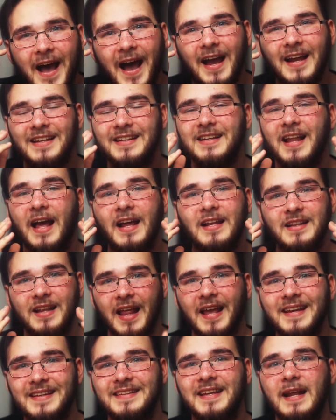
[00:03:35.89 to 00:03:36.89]
I
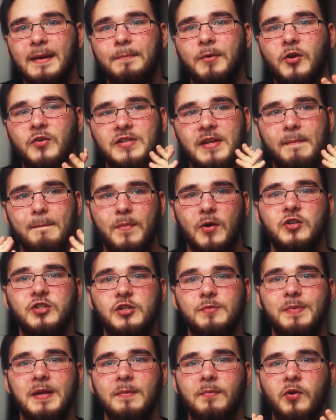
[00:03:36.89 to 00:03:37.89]
like that because it pushes
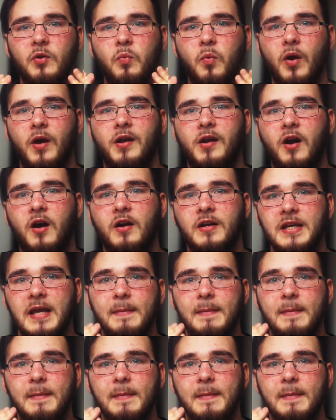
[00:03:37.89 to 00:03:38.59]
people to work harder,